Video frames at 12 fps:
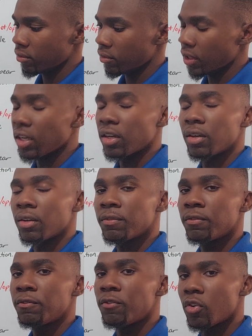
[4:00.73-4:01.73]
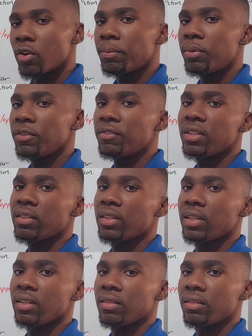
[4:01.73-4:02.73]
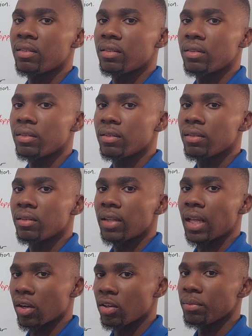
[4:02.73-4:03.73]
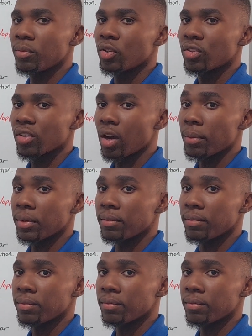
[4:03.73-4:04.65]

there are 4 prefixes that are the most common: